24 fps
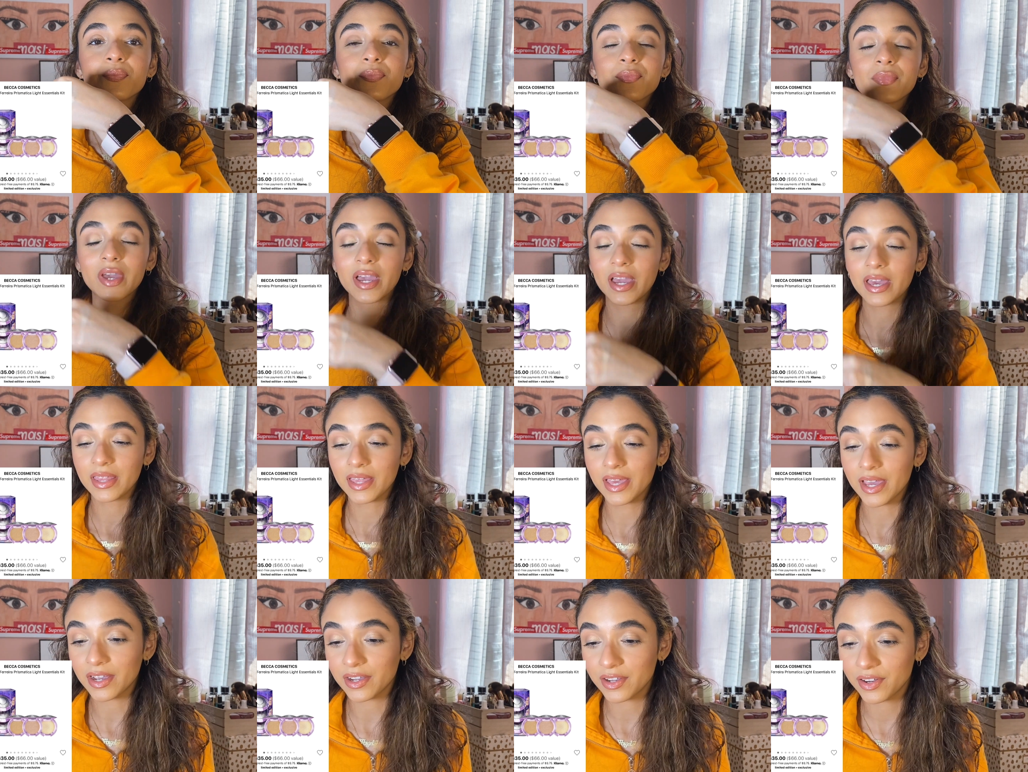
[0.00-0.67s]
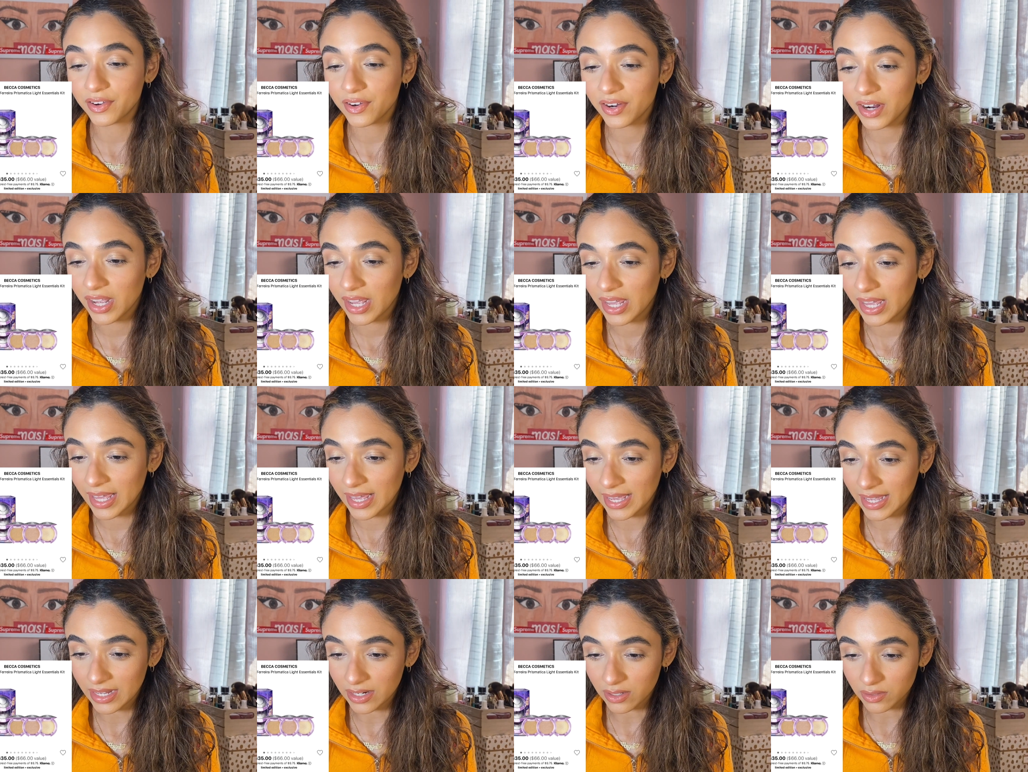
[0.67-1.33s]
Highly accurate.
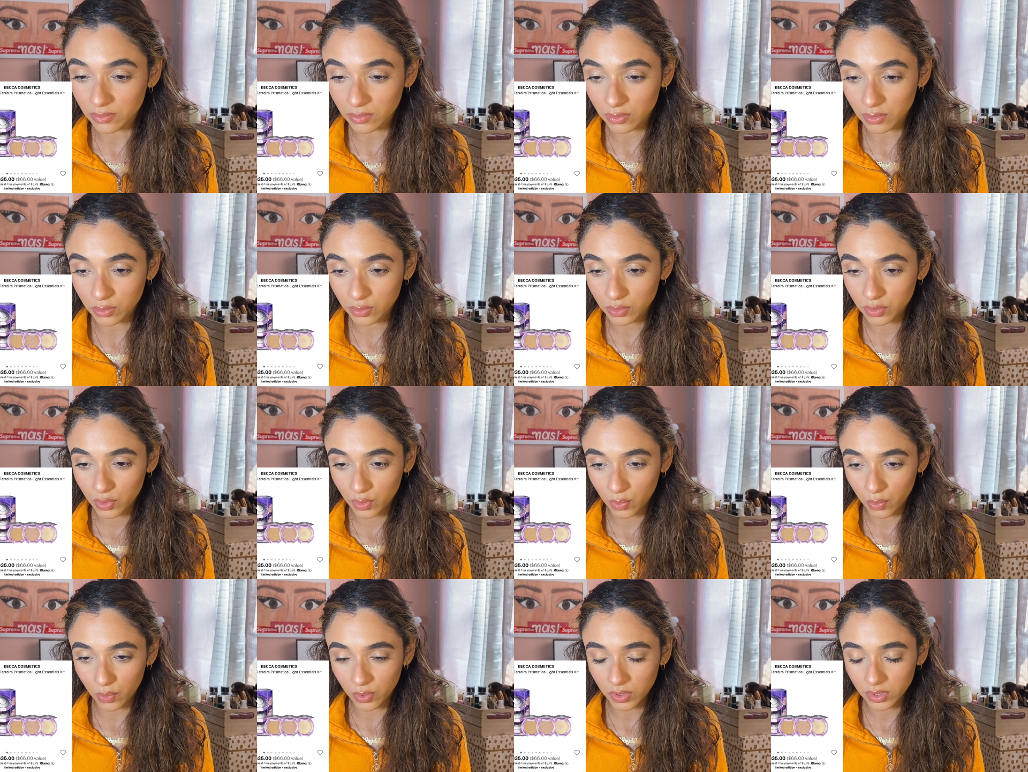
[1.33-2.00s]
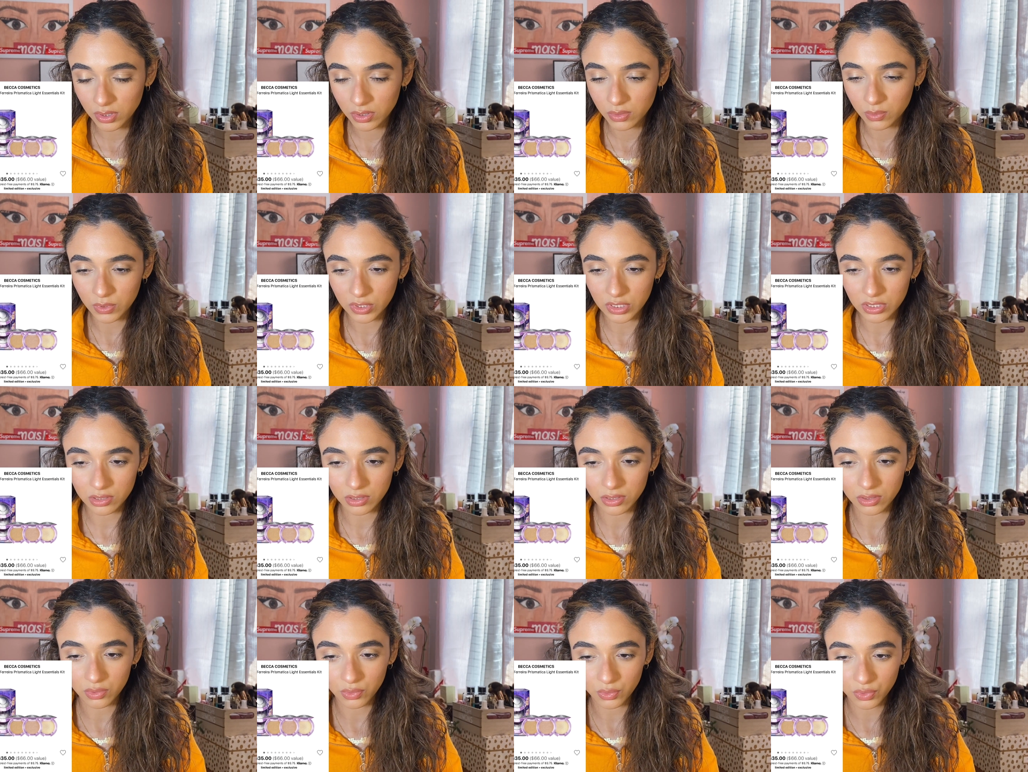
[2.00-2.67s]
And a rose quartz, which
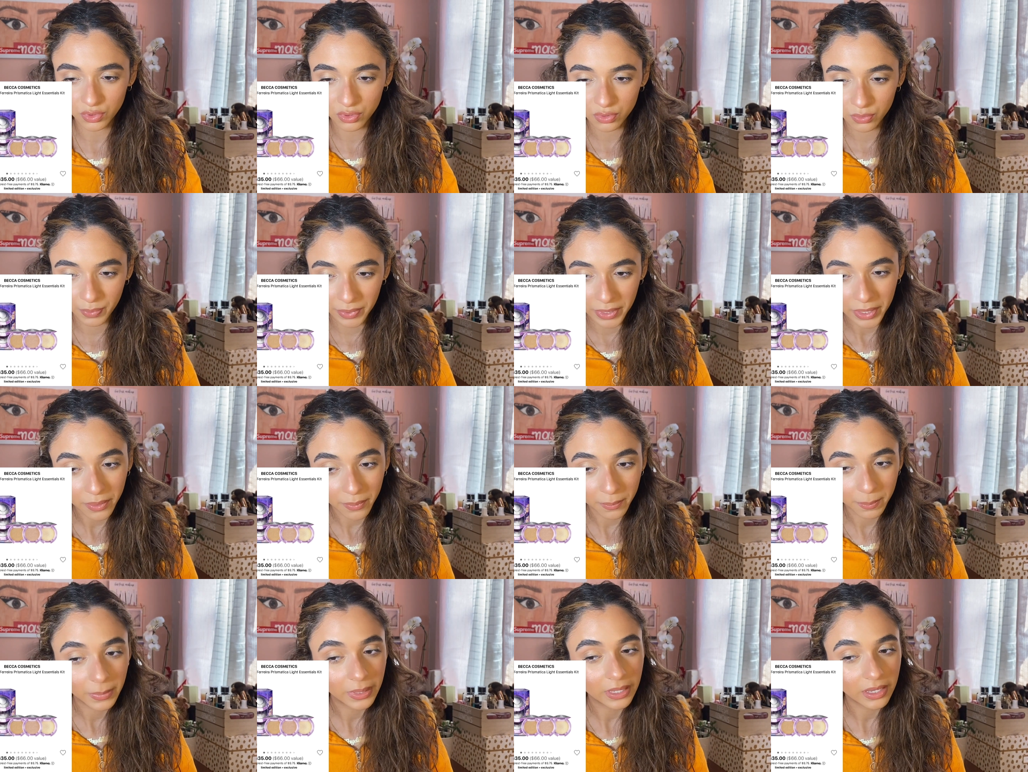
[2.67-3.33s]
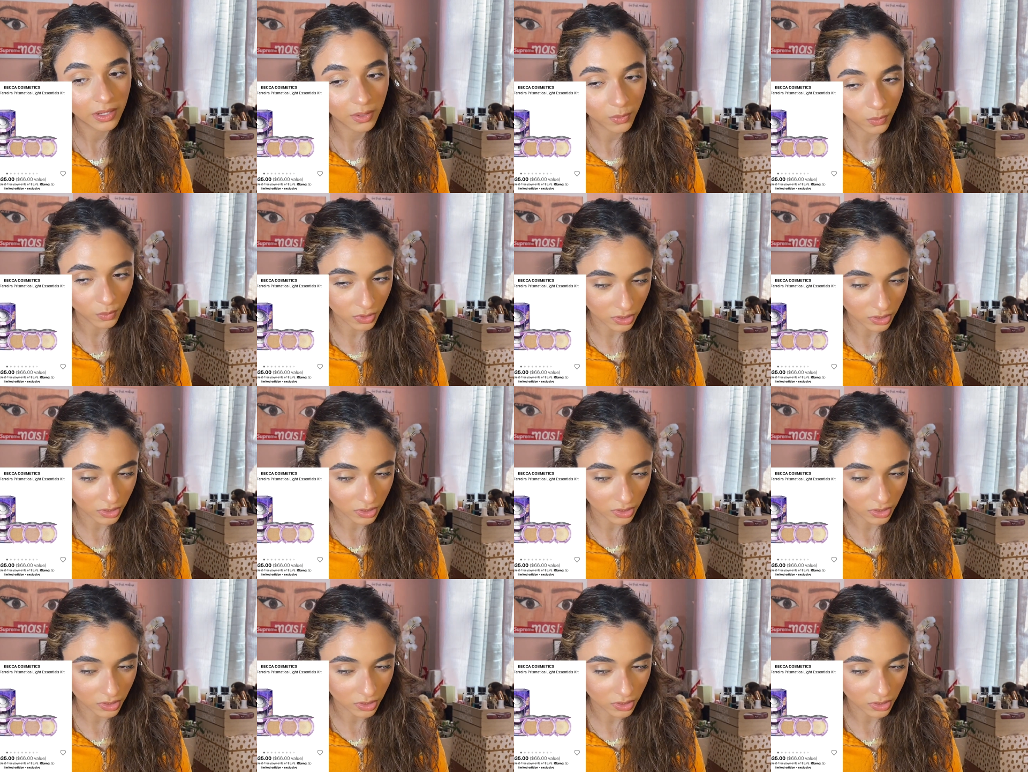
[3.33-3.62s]
is neutral pale pink with